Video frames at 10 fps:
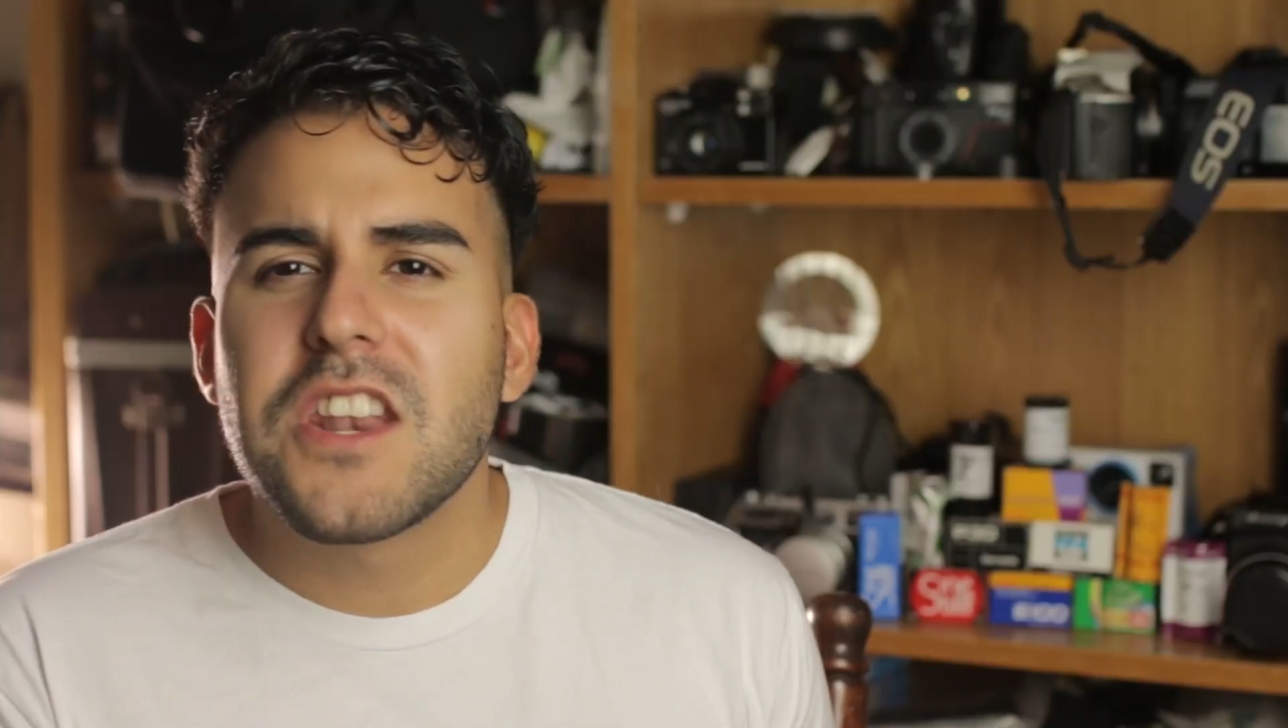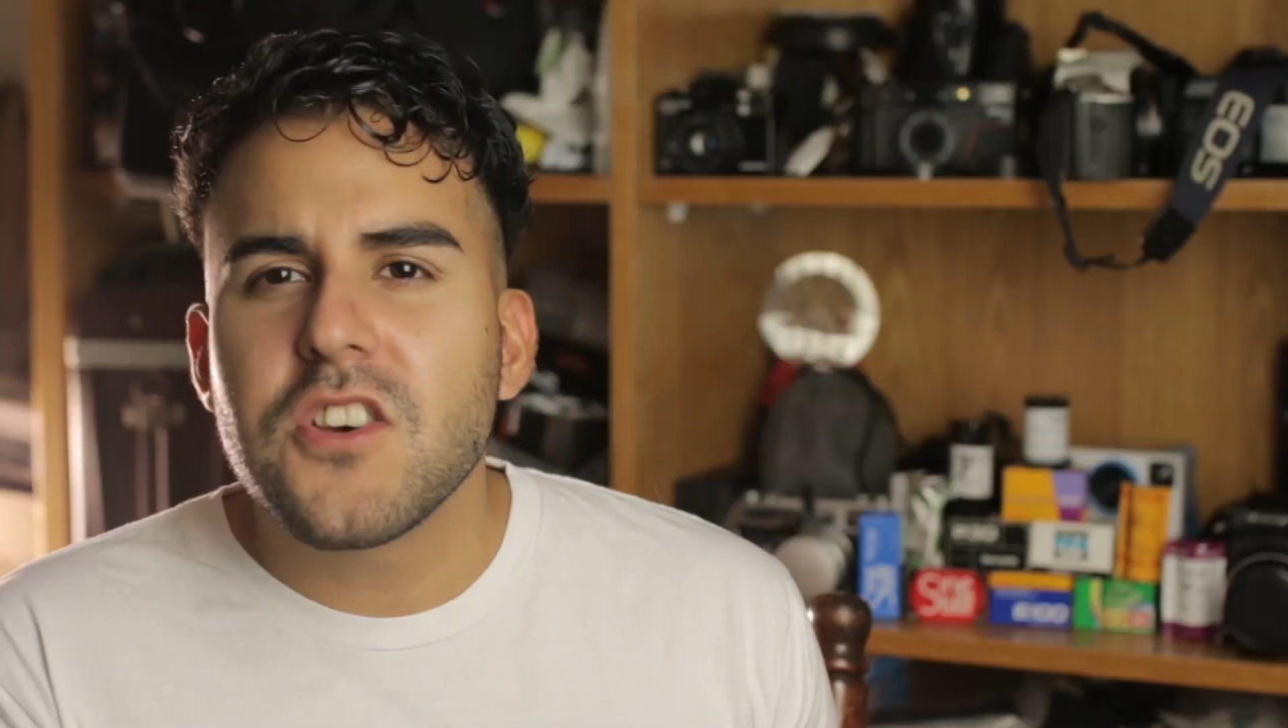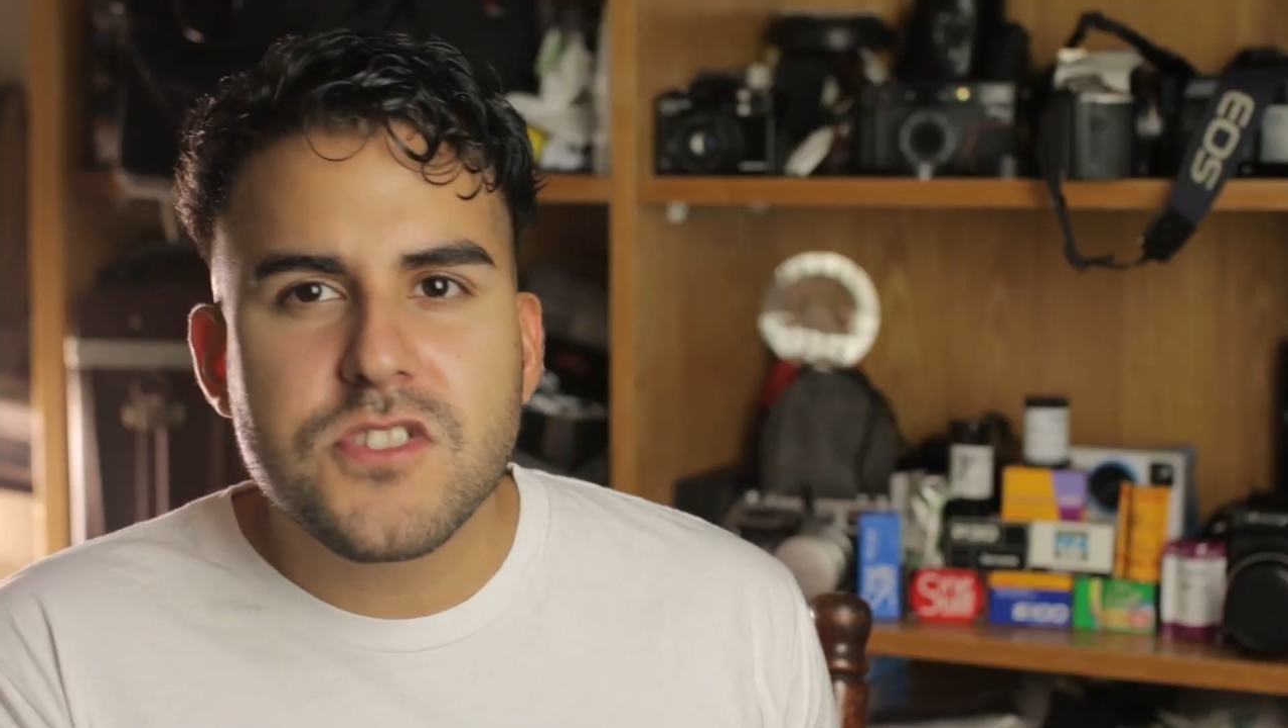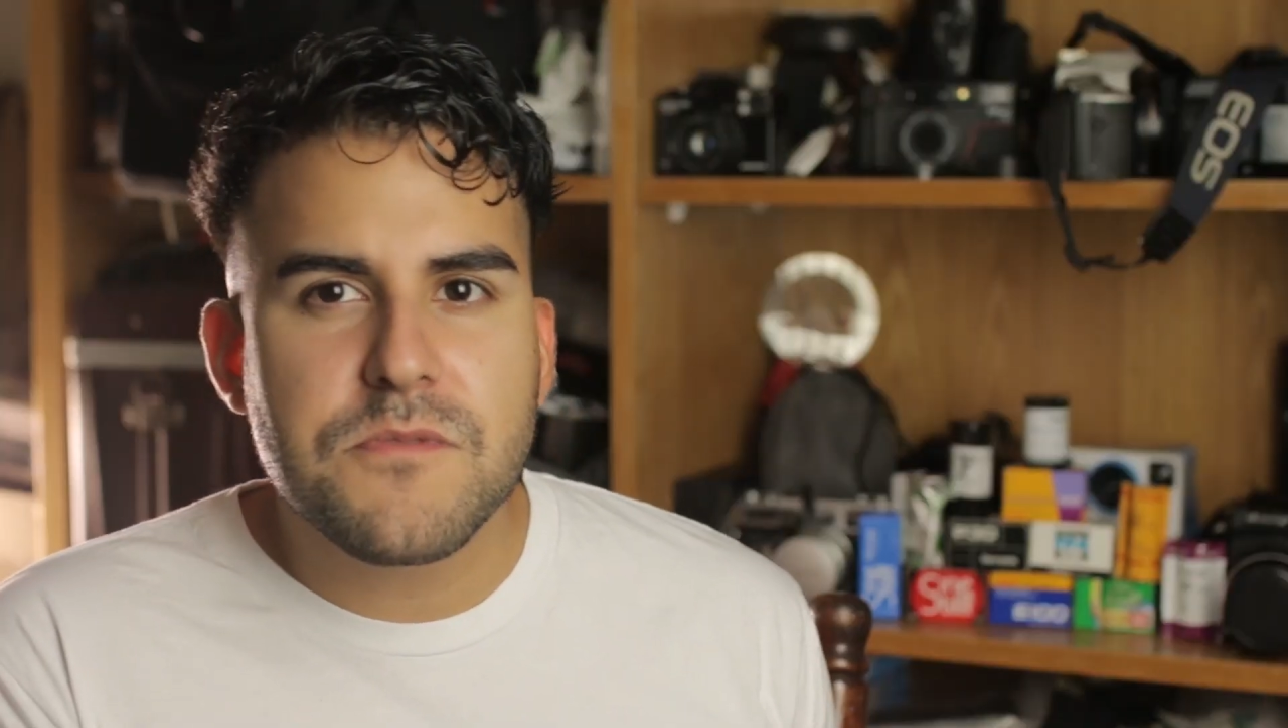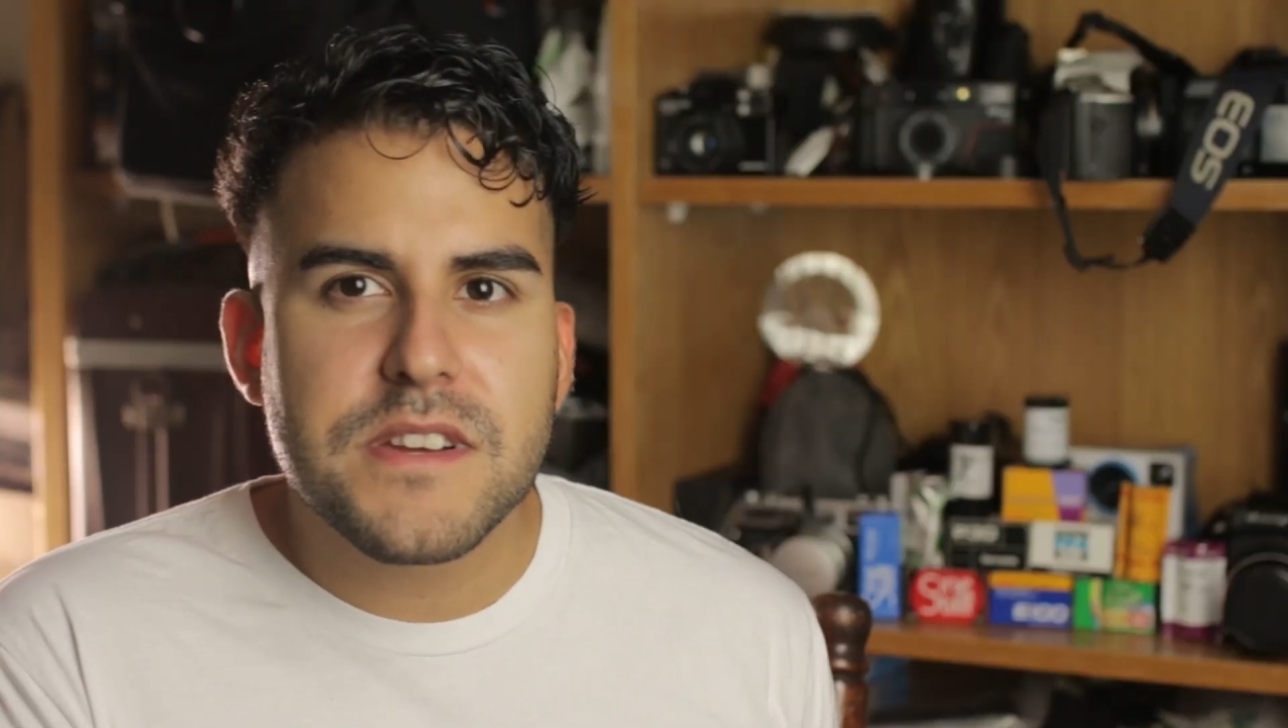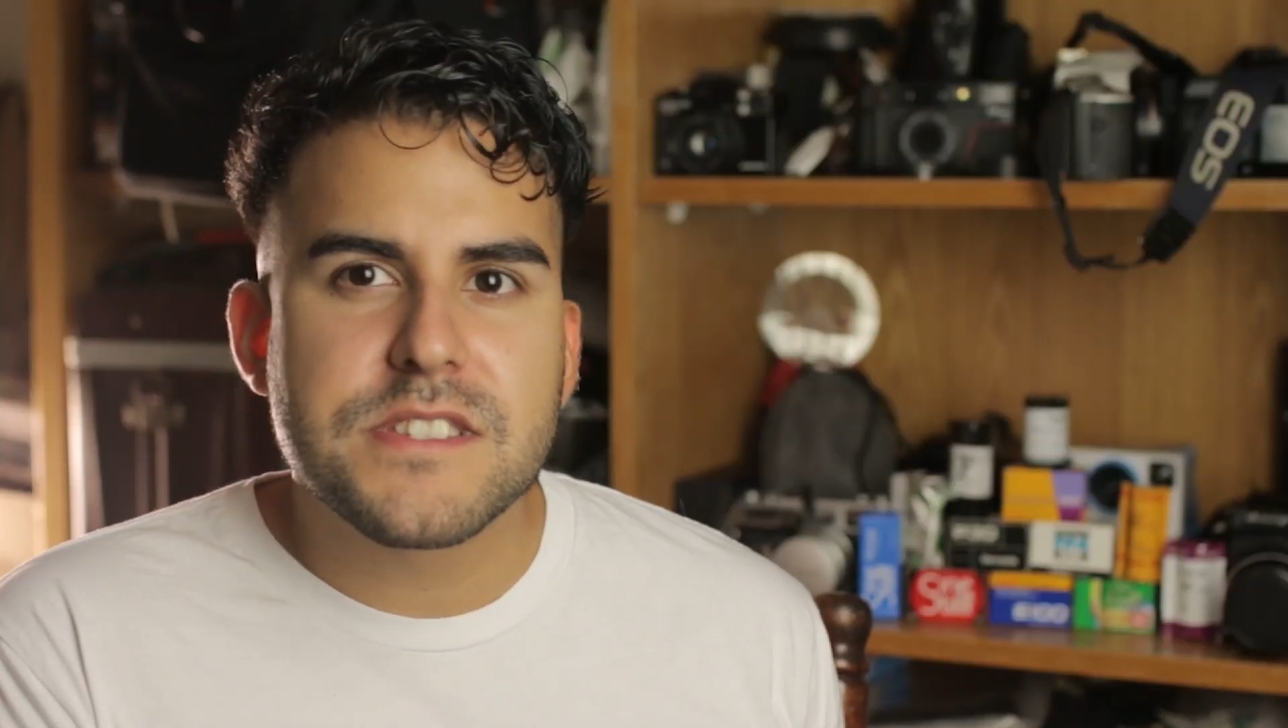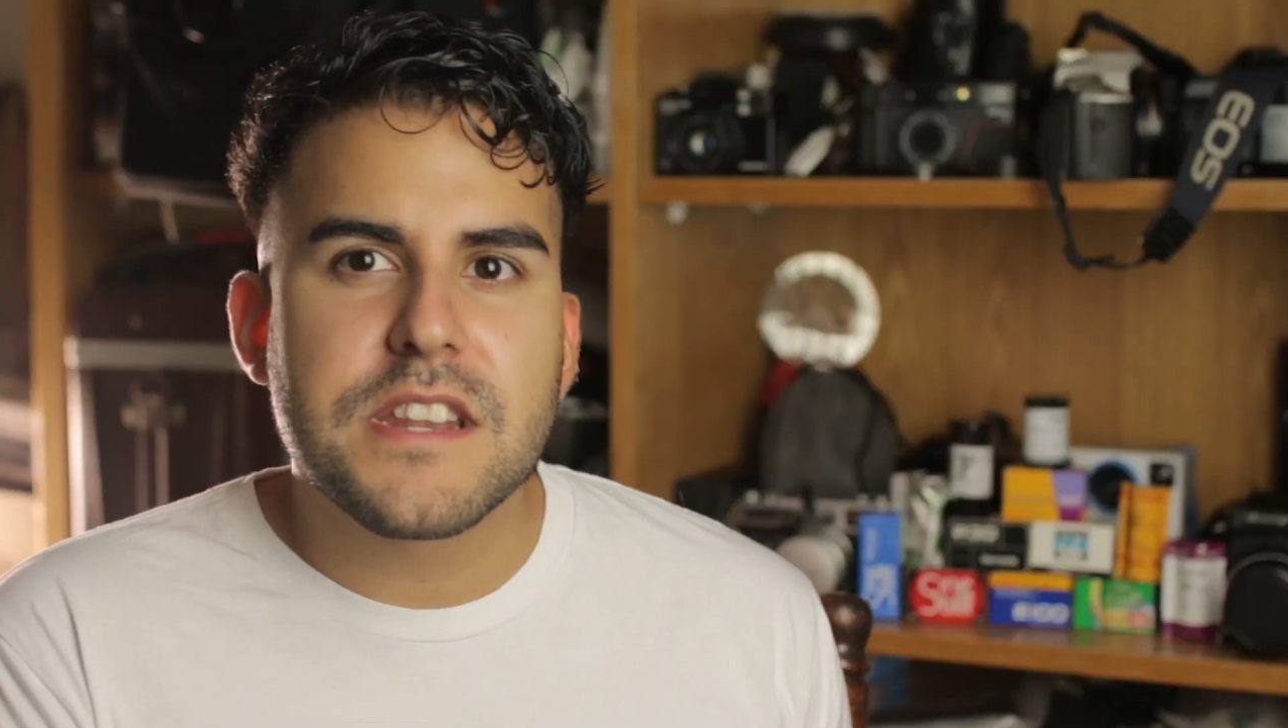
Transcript: Not so much